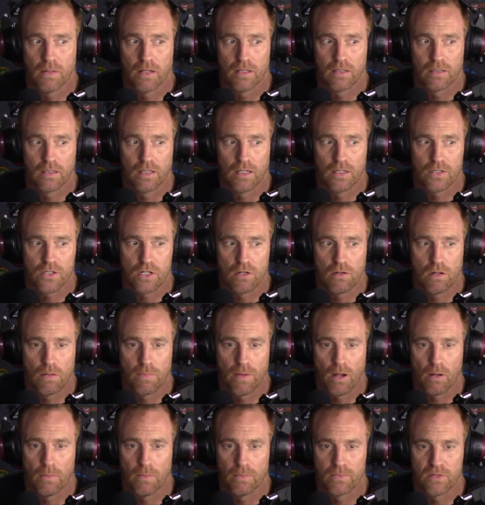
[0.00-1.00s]
I'll share them
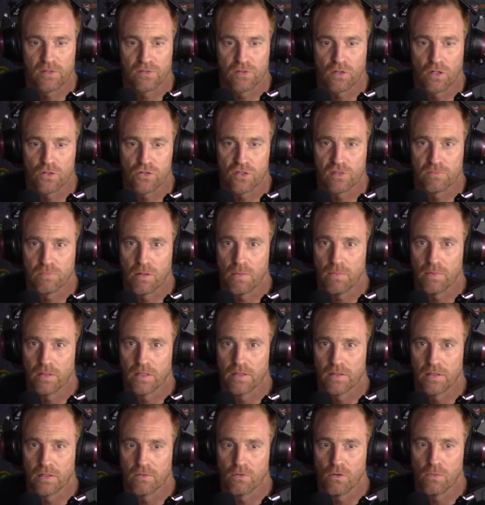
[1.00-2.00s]
about. I'm just conscious people
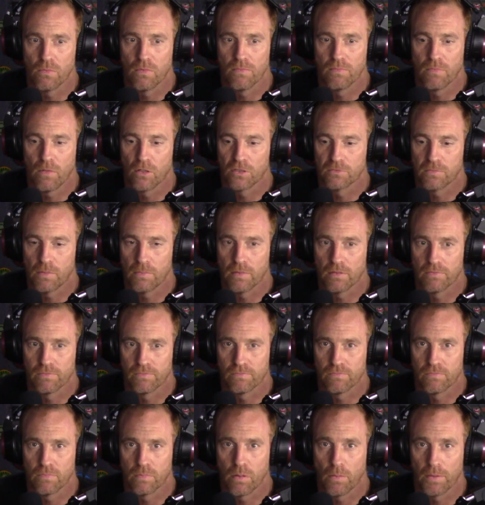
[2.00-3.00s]
in the group, most people have
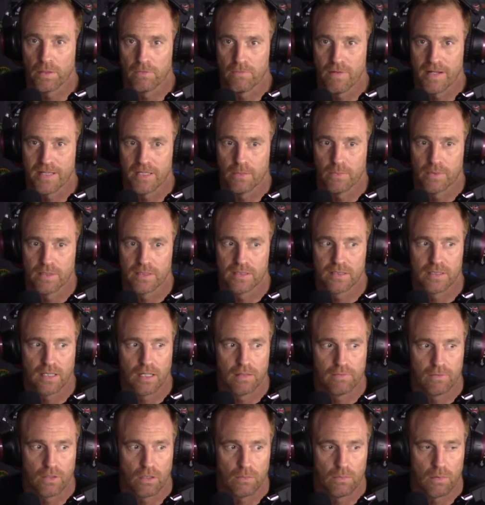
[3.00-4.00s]
probably read the ones that
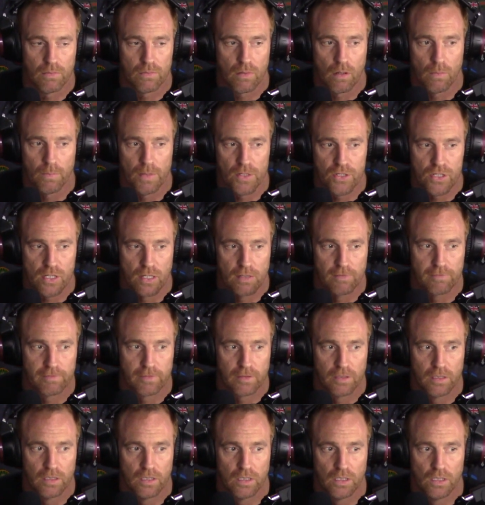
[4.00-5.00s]
I've got on my shelf.
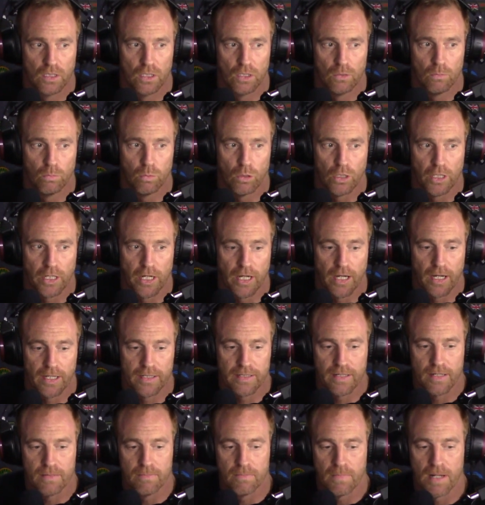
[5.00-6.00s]
But I
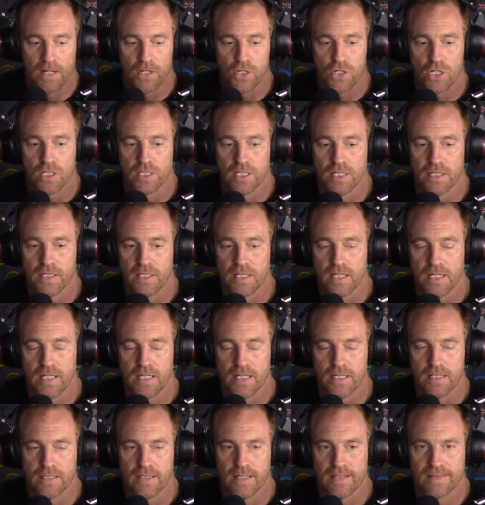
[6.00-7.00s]
did mention in
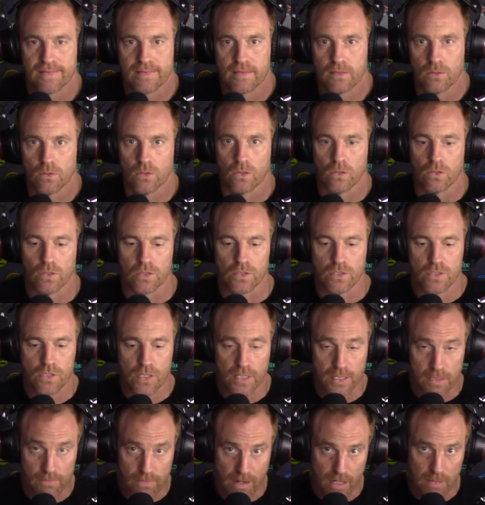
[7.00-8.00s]
the Discord,
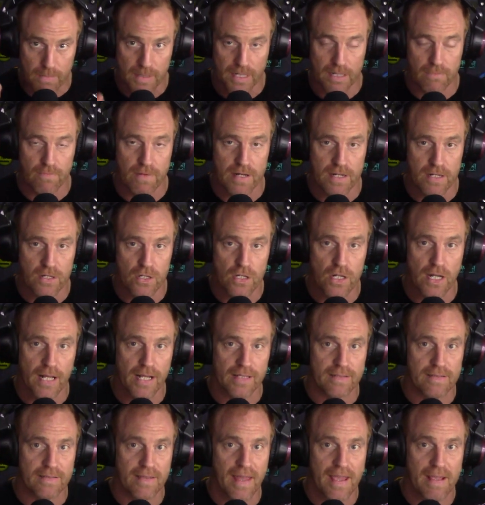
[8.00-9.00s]
in the recommended reading
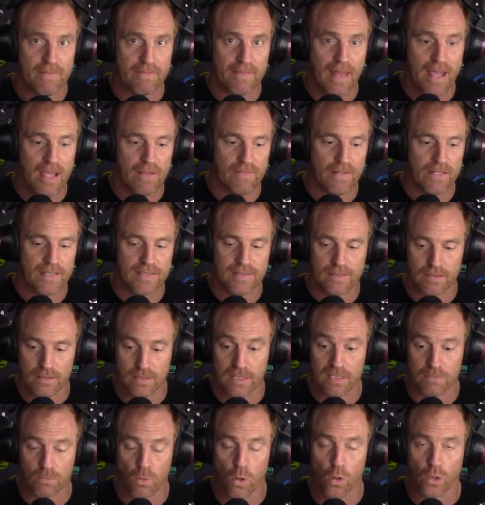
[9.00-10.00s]
earlier to Dave Davis
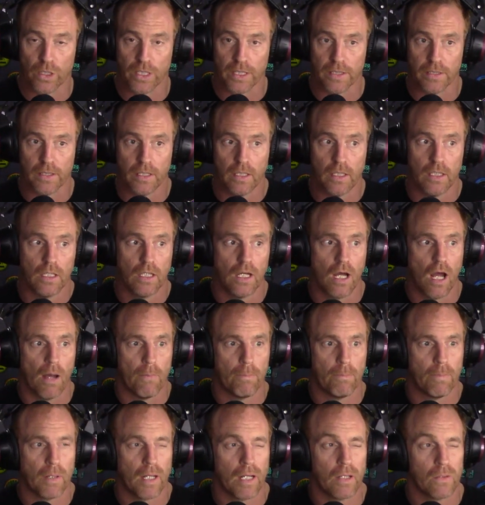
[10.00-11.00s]
this morning,
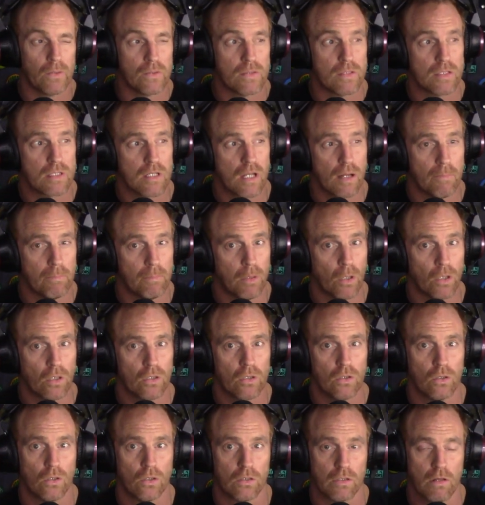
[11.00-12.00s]
about a book
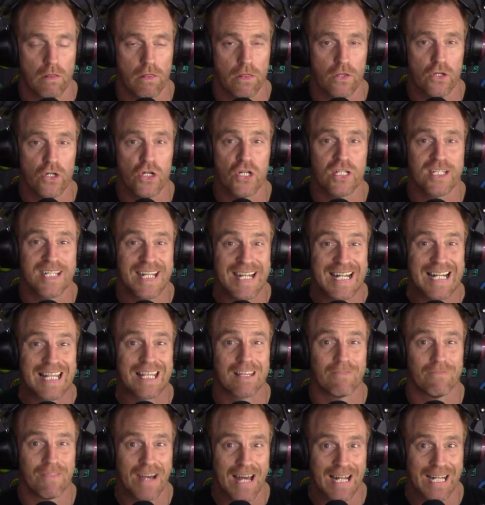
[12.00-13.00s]
called The
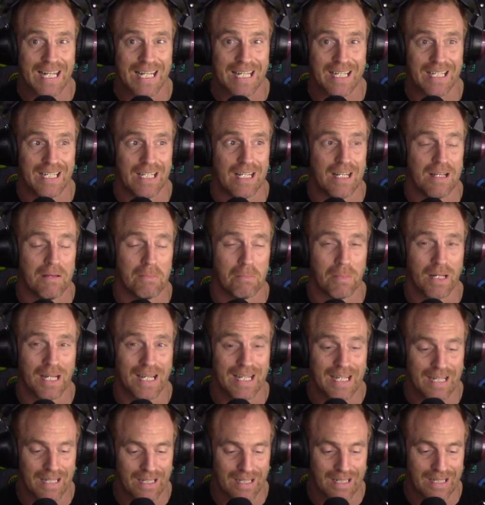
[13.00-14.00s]
13th Valley
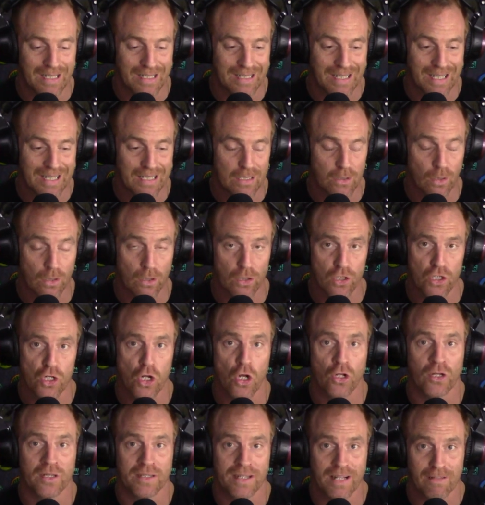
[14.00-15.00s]
by a guy called
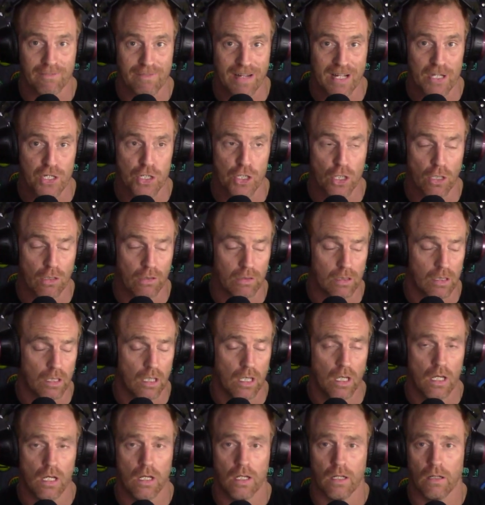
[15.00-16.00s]
John Del Vecchio.
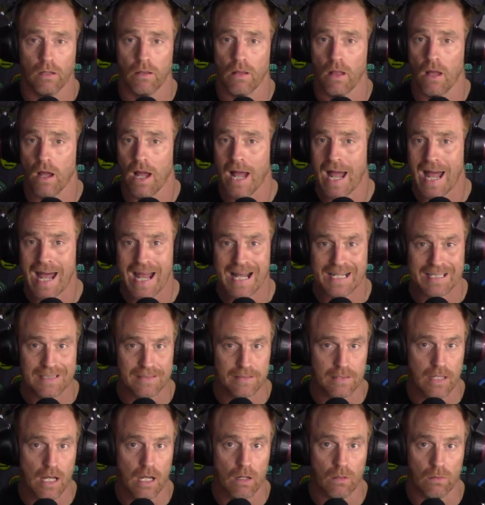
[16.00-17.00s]
Hands
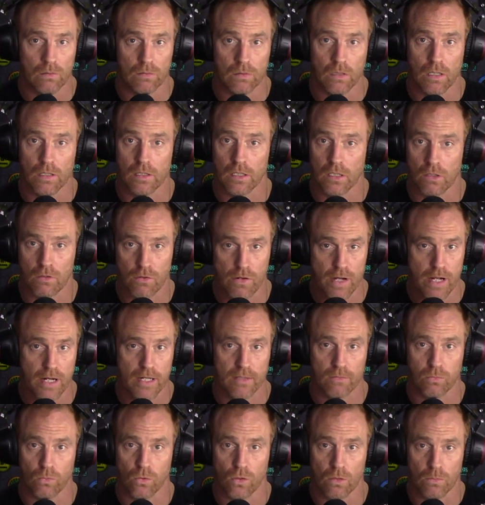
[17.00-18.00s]
down, the
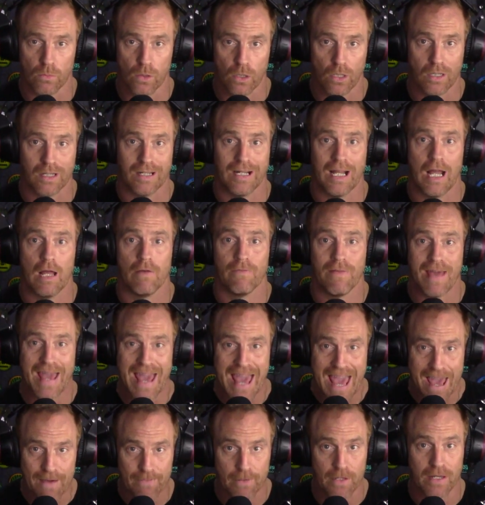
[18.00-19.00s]
greatest war book I've
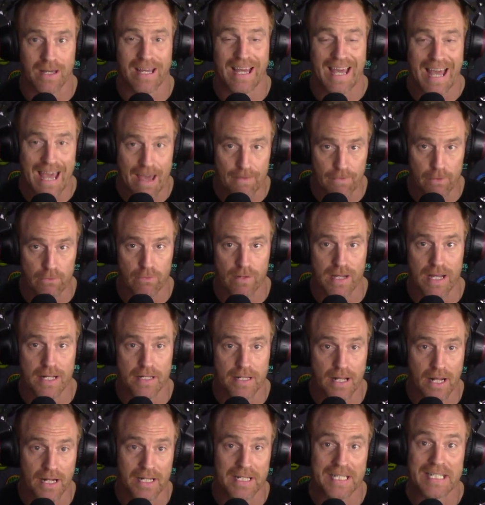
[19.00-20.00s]
ever
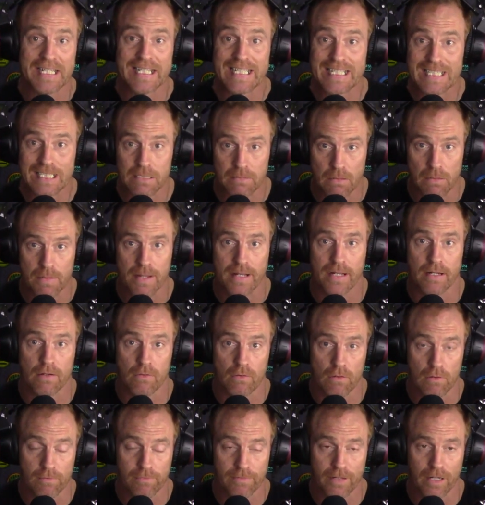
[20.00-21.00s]
read and needs to be made
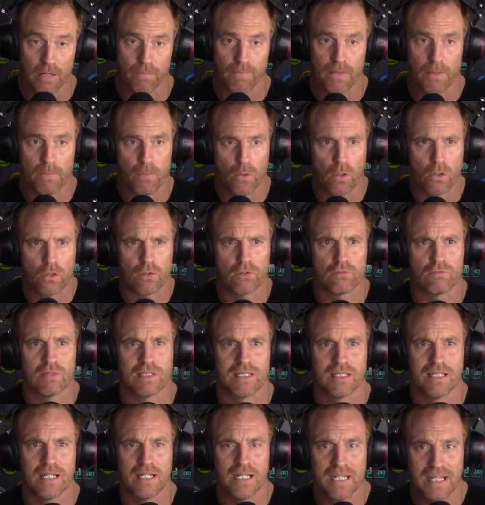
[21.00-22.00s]
into a film. The book was
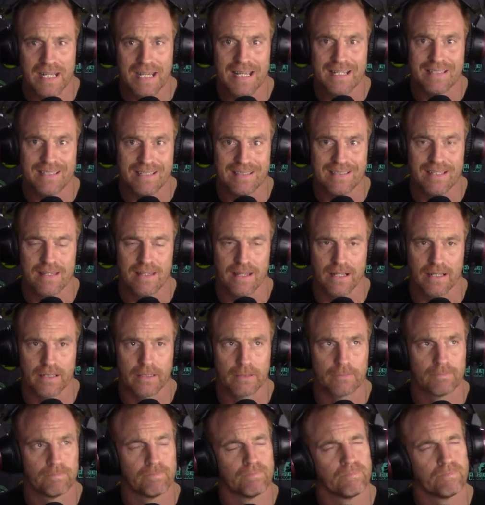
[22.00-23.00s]
written in the 80s, I think.